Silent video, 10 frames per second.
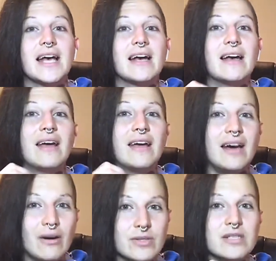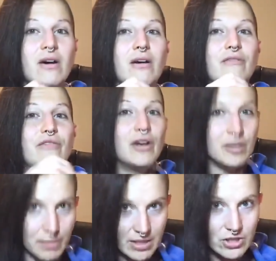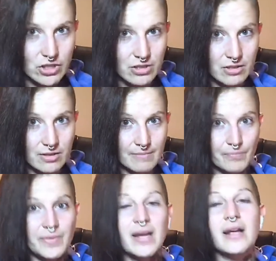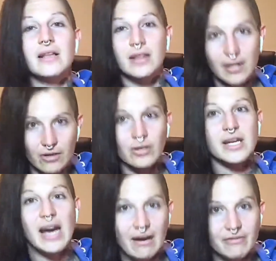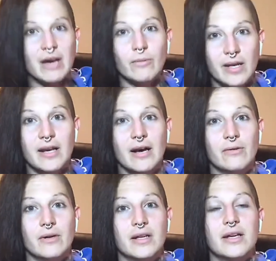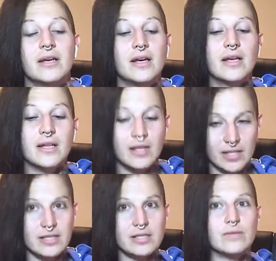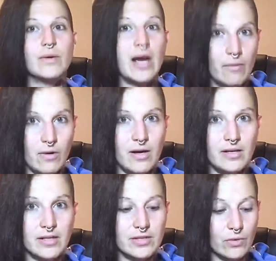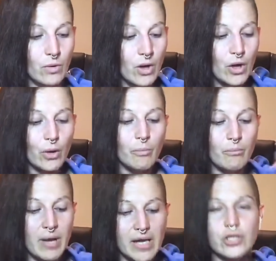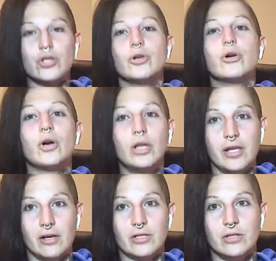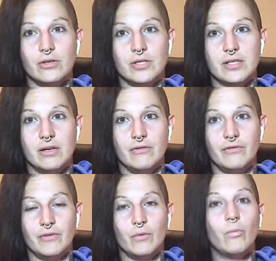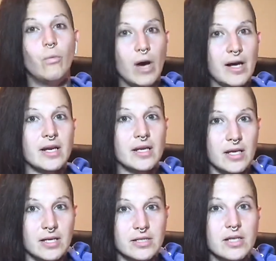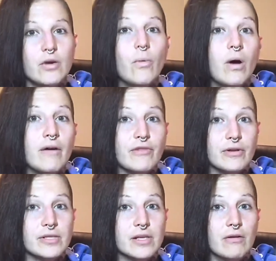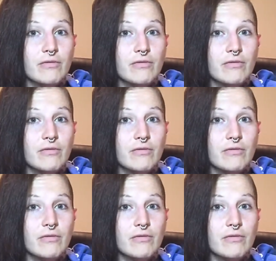a house on Folly Beach. And I literally have that written out. Like, this is what I want. So make sure you're clear to yourself what it is that you want for yourself.